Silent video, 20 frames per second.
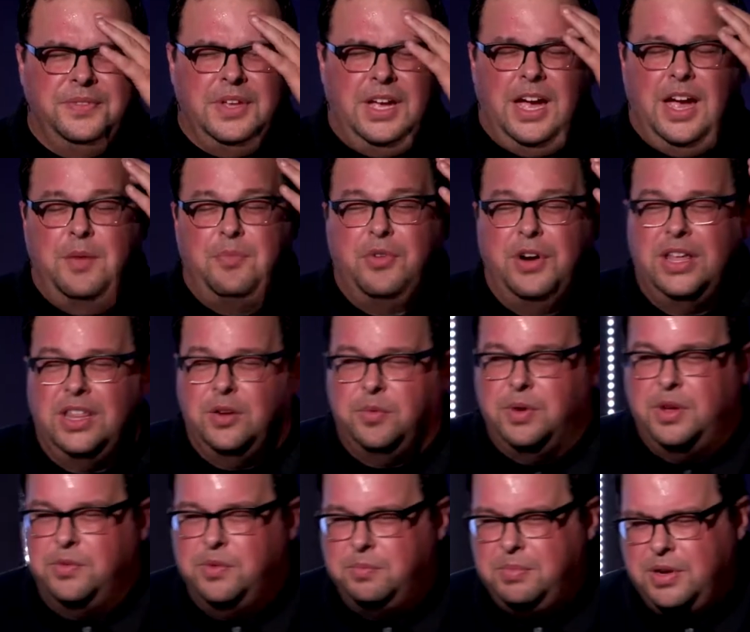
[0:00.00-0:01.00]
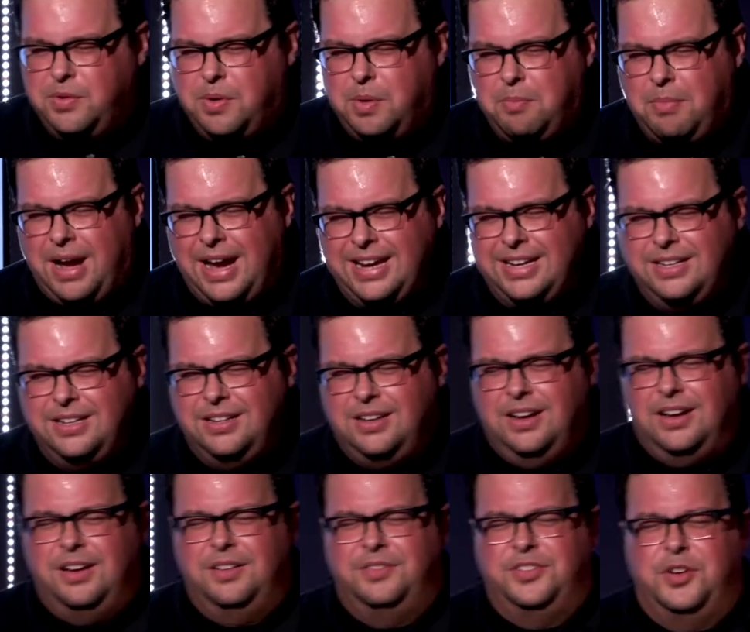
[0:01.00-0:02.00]
I pray that we would be reminded
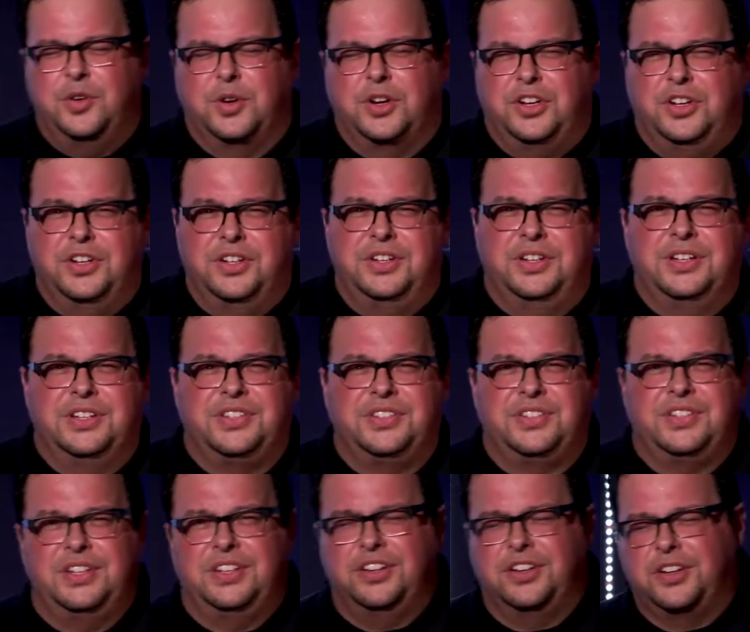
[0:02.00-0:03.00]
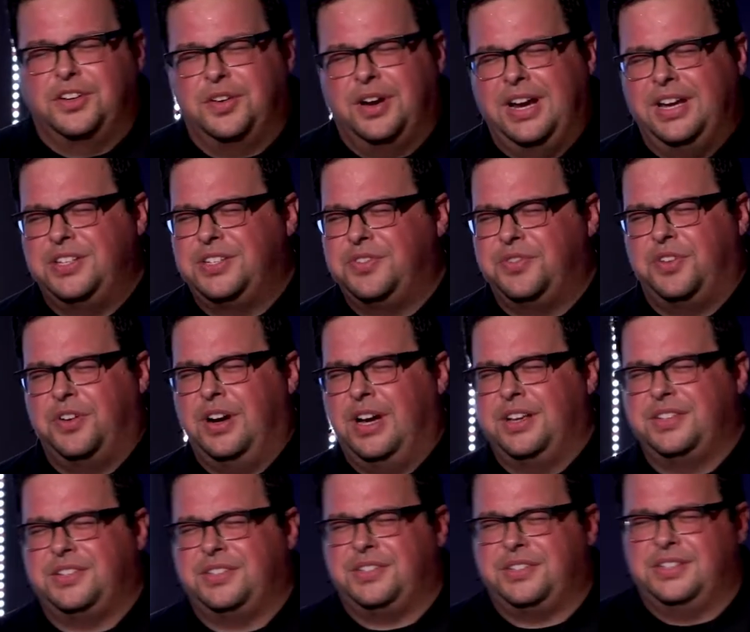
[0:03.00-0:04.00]
of your goodness and your grace for
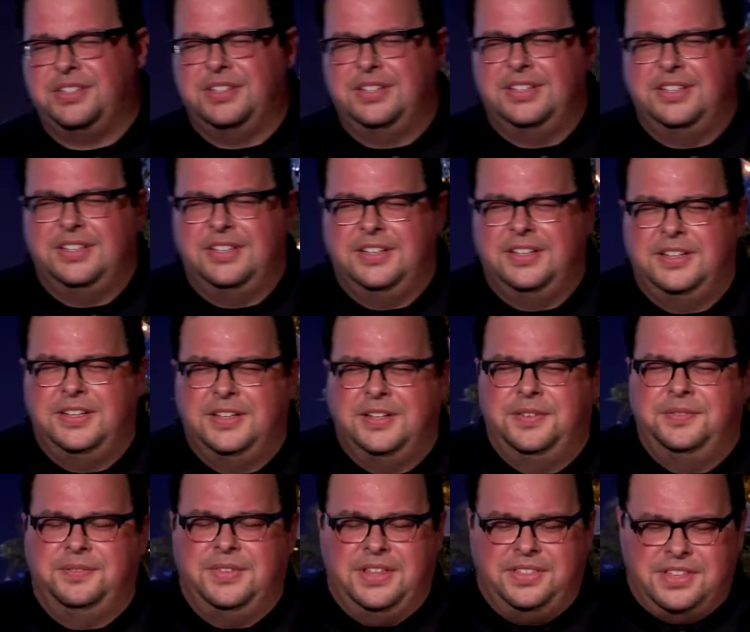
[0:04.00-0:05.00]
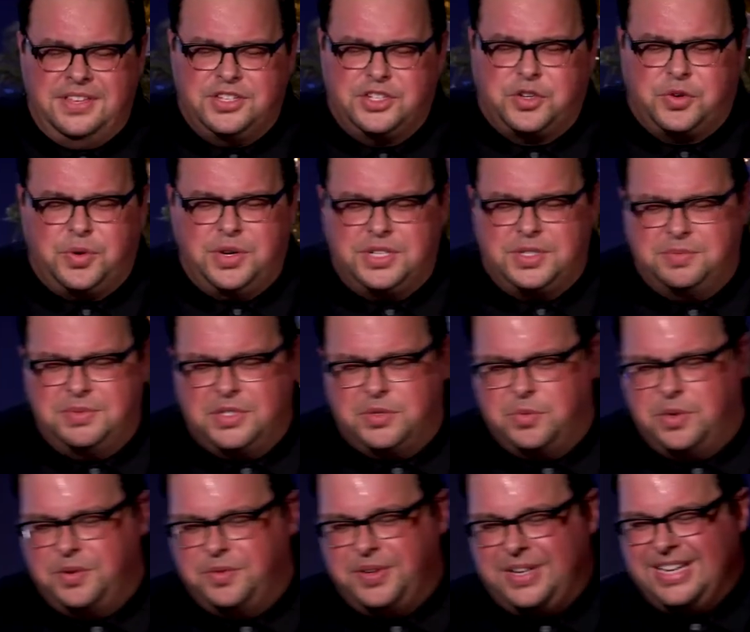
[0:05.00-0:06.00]
us. That this Christmas
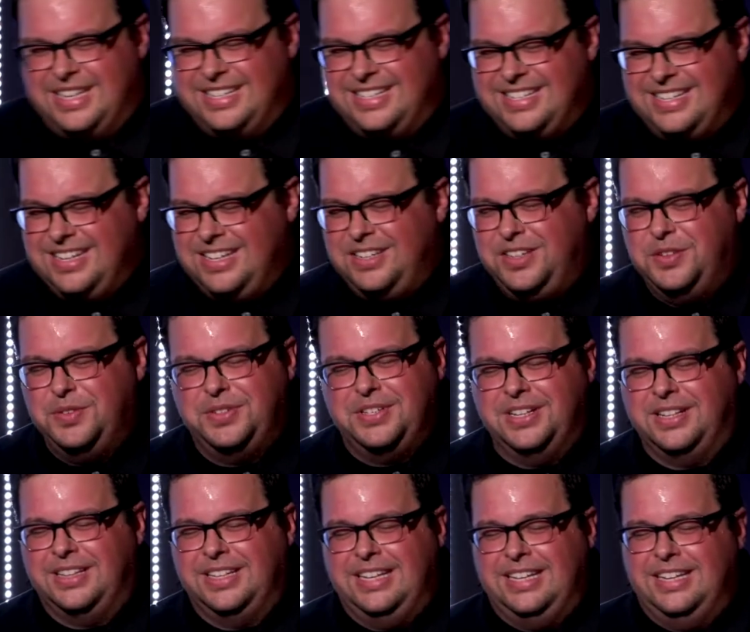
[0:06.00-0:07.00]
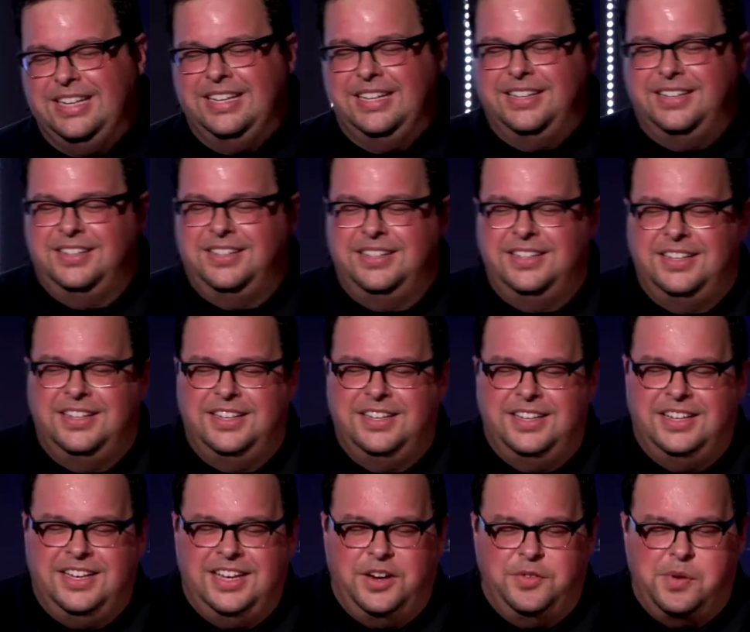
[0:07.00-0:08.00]
we would continue to lean in
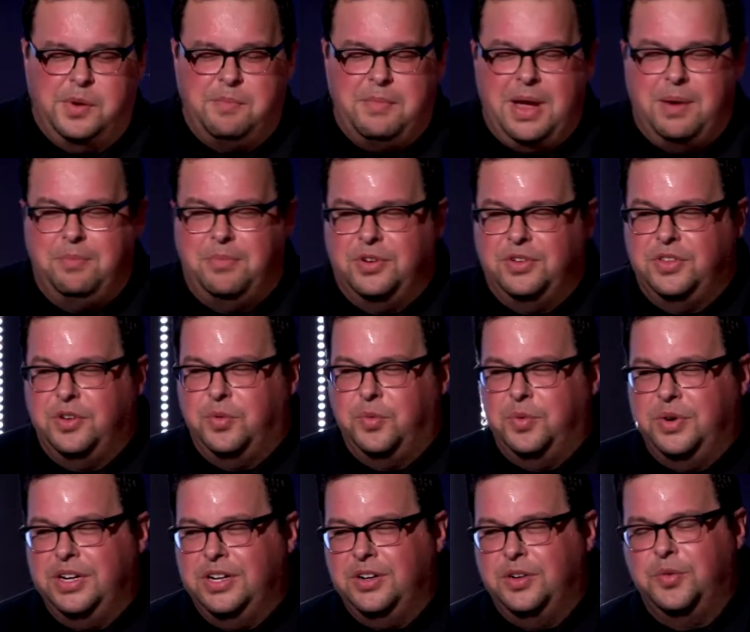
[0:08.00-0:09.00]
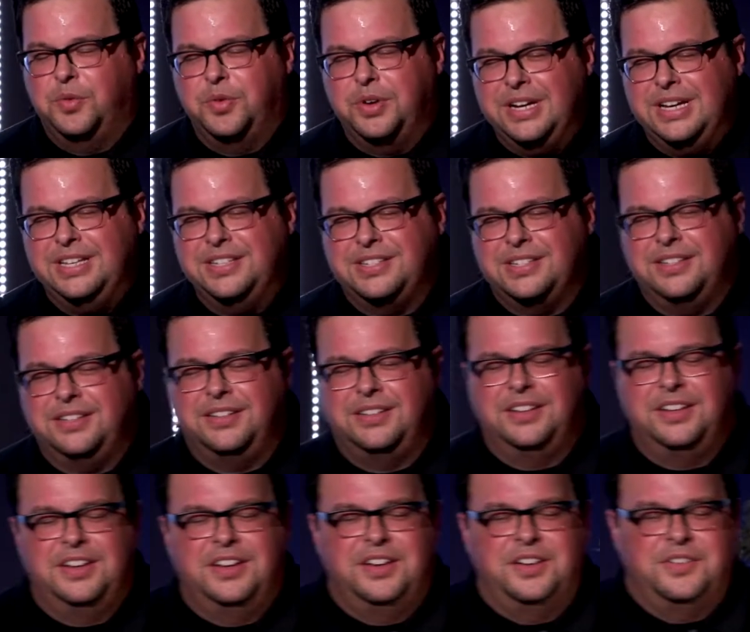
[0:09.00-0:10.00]
and remember the real reason
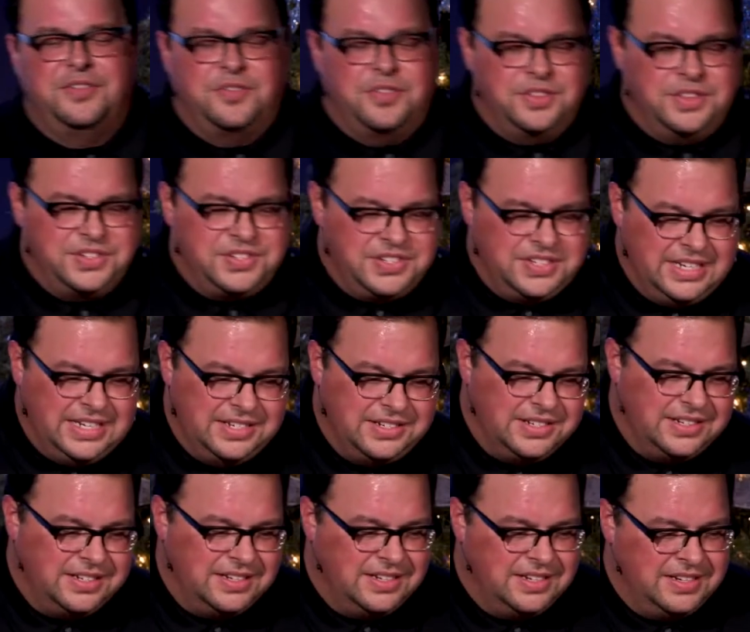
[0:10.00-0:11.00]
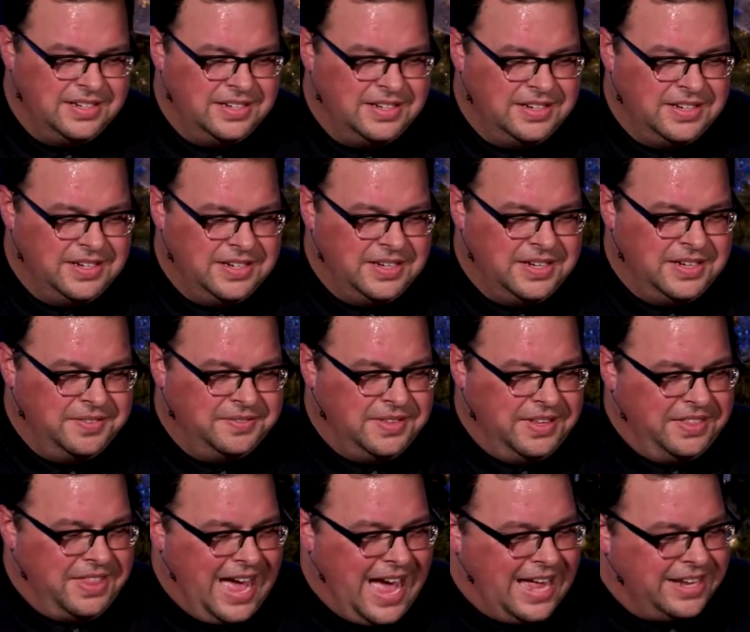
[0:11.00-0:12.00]
for the season.
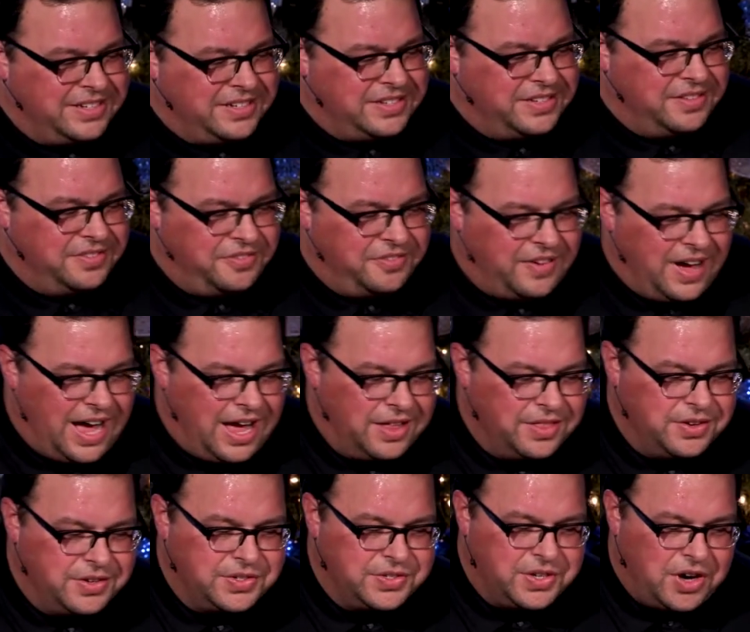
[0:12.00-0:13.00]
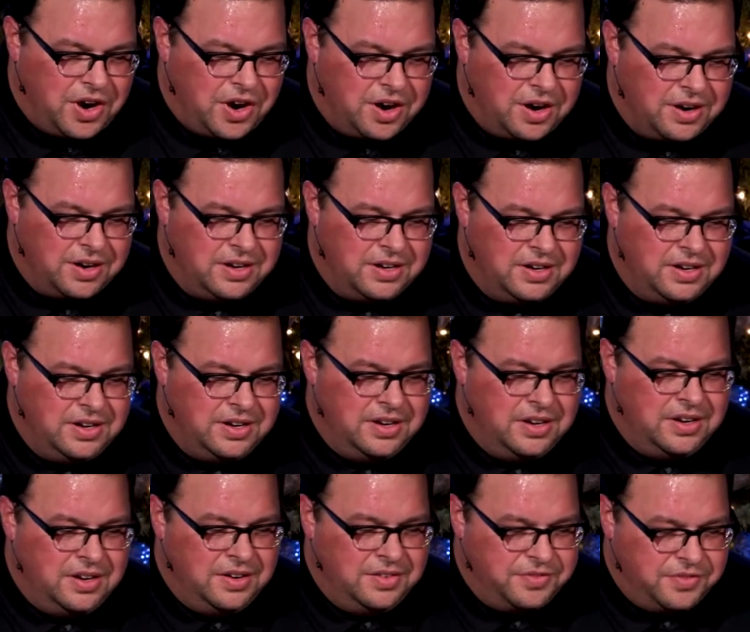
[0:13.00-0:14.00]
That's the Father's heart
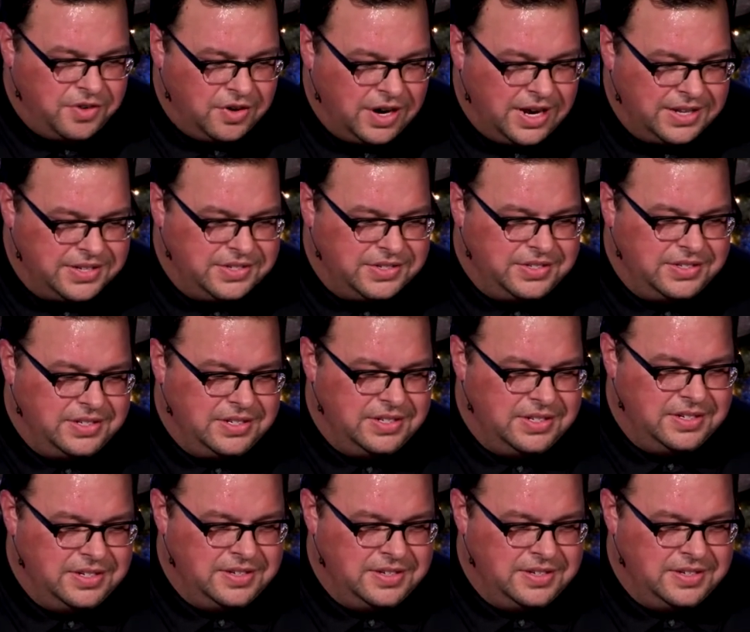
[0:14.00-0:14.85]
for us.